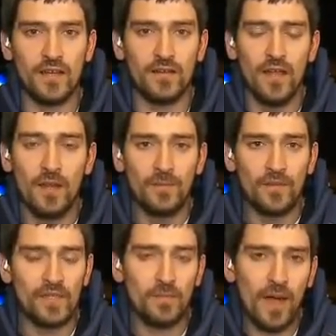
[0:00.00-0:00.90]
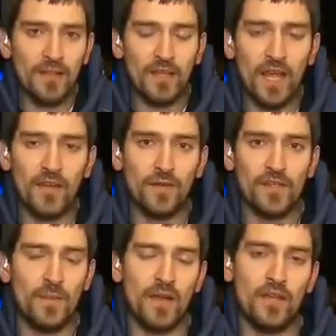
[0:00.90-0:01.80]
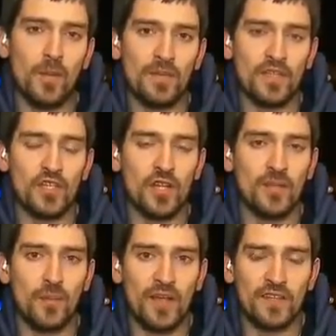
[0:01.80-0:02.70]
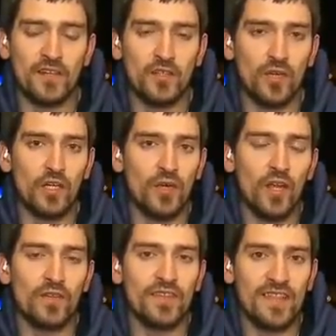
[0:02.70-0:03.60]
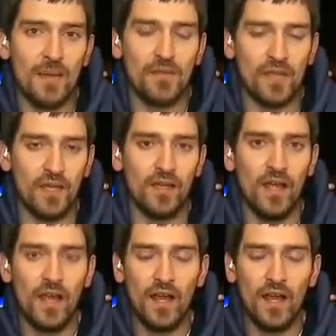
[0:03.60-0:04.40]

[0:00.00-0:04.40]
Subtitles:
And despite the efforts by the opposition and the president to agree on something,